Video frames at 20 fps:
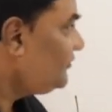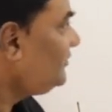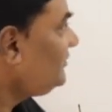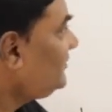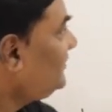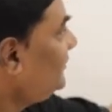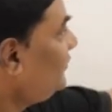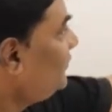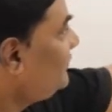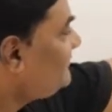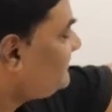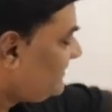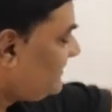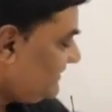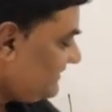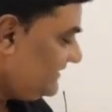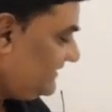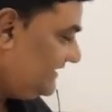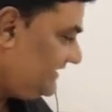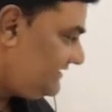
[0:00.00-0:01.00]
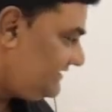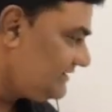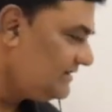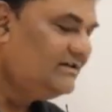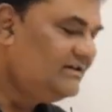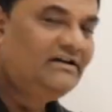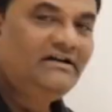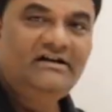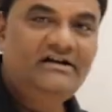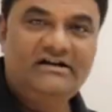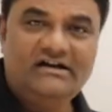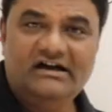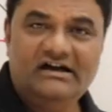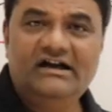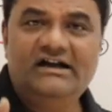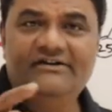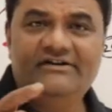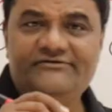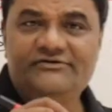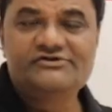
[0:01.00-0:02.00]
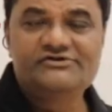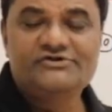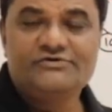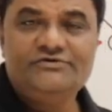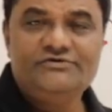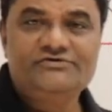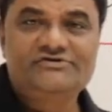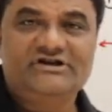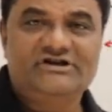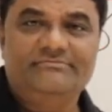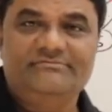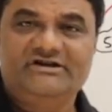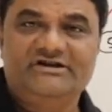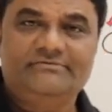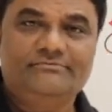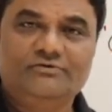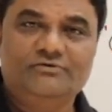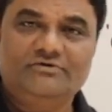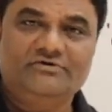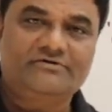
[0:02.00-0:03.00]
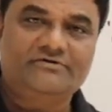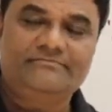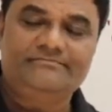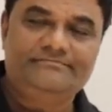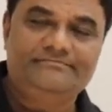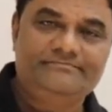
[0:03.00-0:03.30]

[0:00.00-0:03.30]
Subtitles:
not closed delete. I have to show you something more.